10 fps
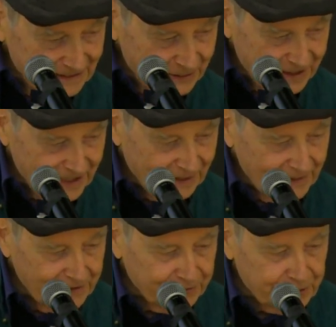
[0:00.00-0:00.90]
Okay,
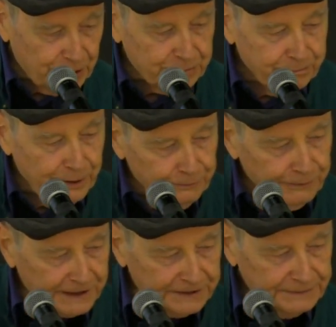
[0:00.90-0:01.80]
it is called
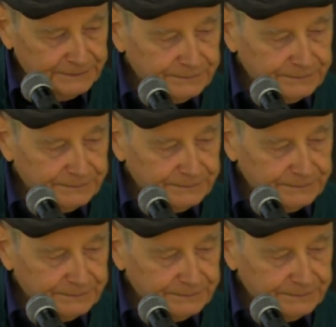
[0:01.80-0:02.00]
perfect.